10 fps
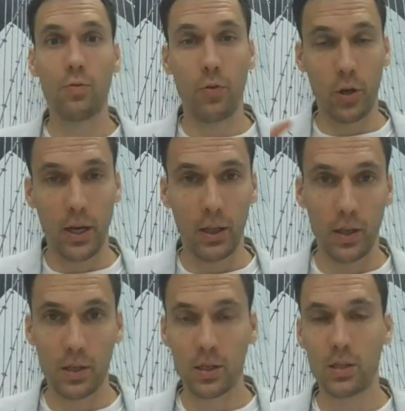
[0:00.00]
for your hit
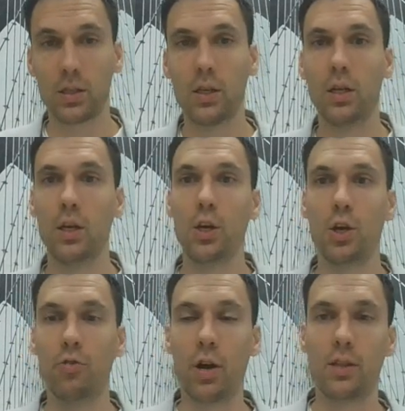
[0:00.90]
list.
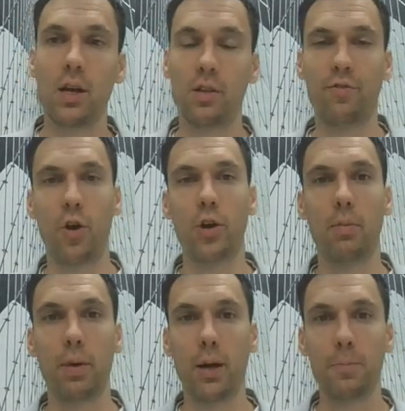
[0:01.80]
You write down their phone
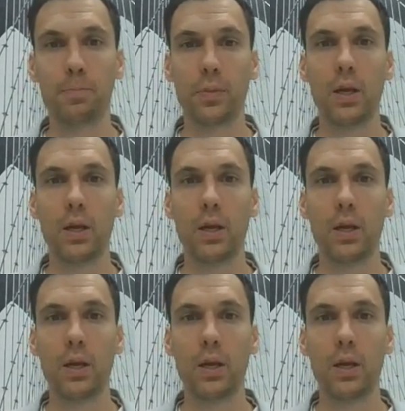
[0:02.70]
number,